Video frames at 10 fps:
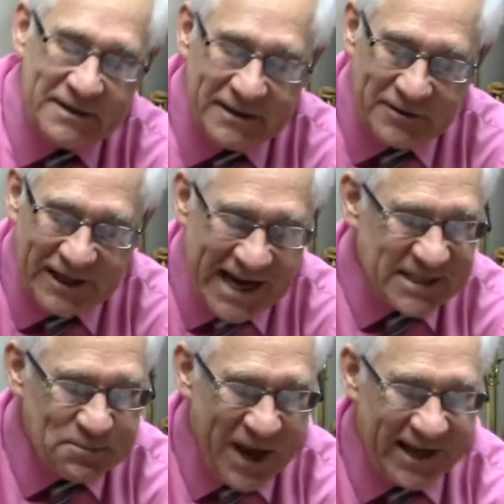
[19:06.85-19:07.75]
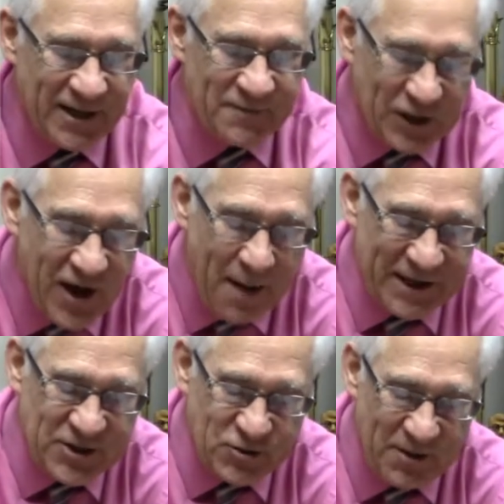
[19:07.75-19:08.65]
In the last panel of the
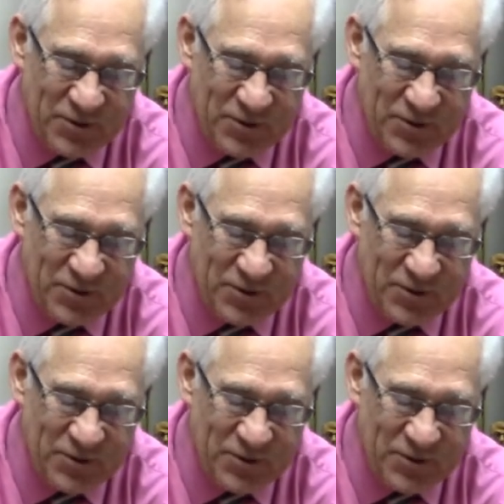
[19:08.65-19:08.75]
comic strip,